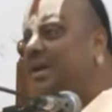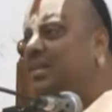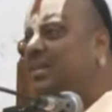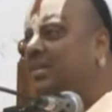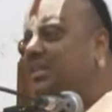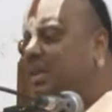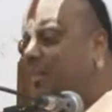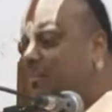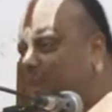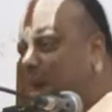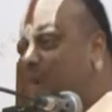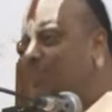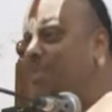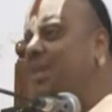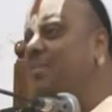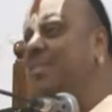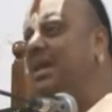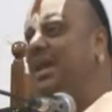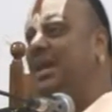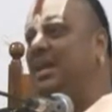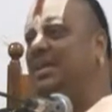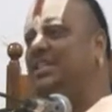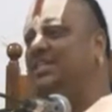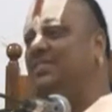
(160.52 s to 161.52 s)
But the
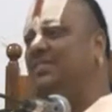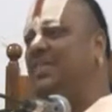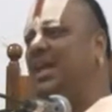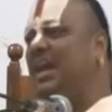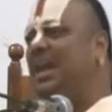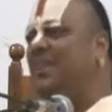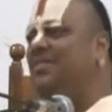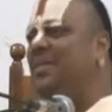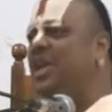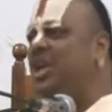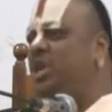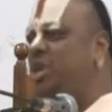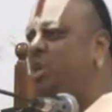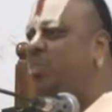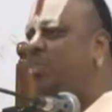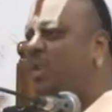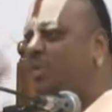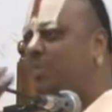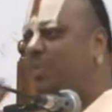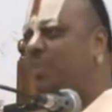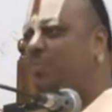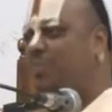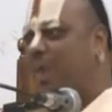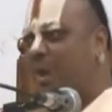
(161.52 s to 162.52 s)
problem is, we are having
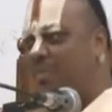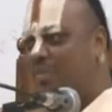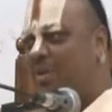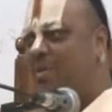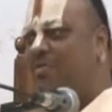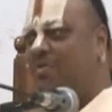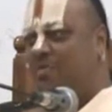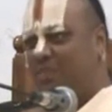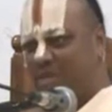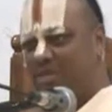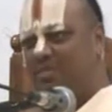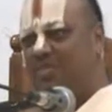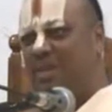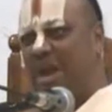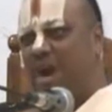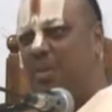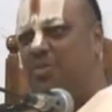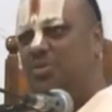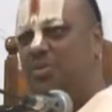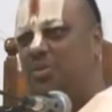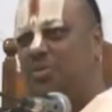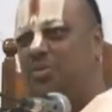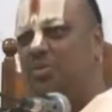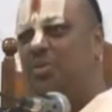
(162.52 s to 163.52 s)
innumerable problems which we
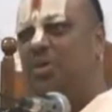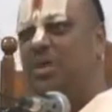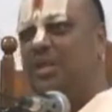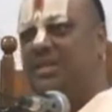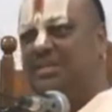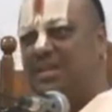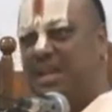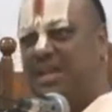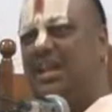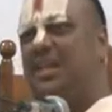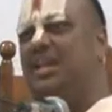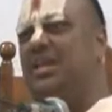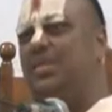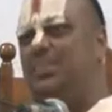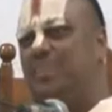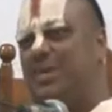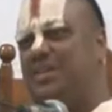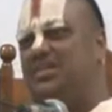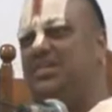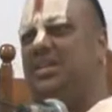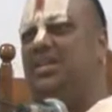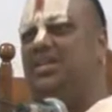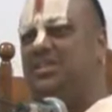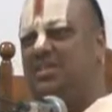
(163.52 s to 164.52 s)
have to certainly
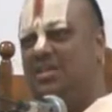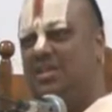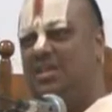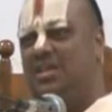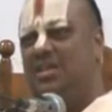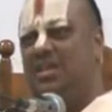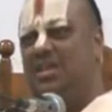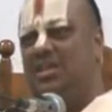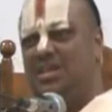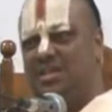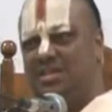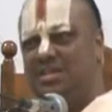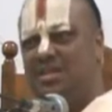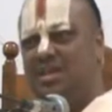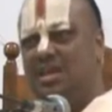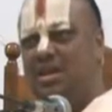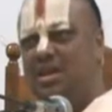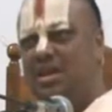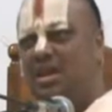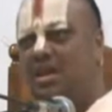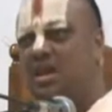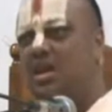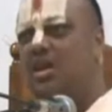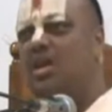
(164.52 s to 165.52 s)
present in this
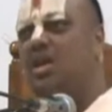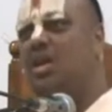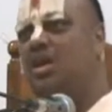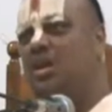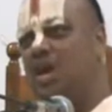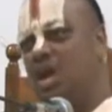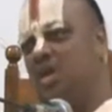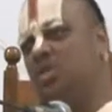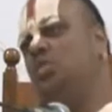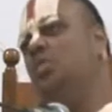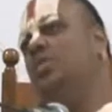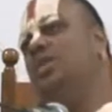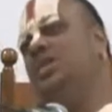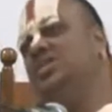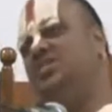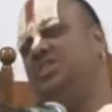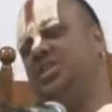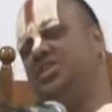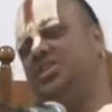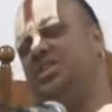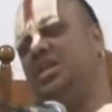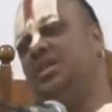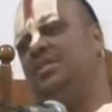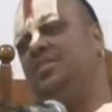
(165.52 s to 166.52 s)
uh,
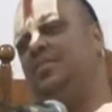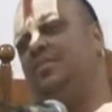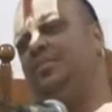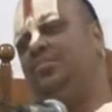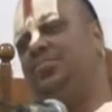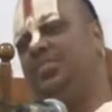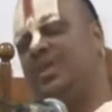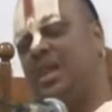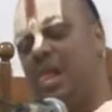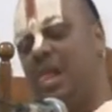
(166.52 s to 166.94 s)
concluding session.